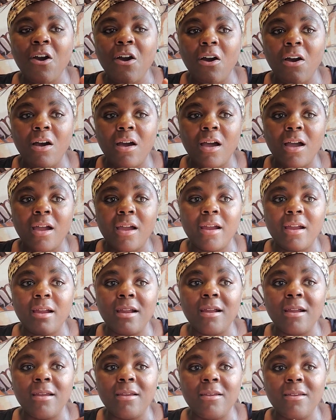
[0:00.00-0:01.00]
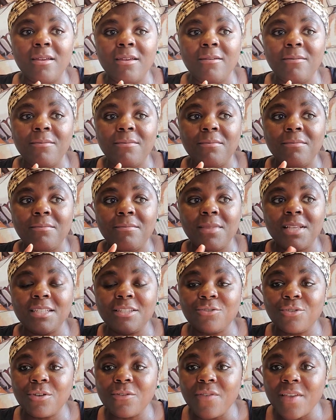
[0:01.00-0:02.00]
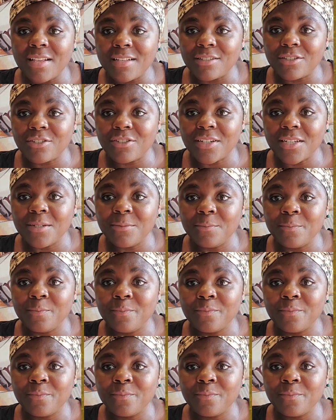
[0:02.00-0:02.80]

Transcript: are Mystery of History,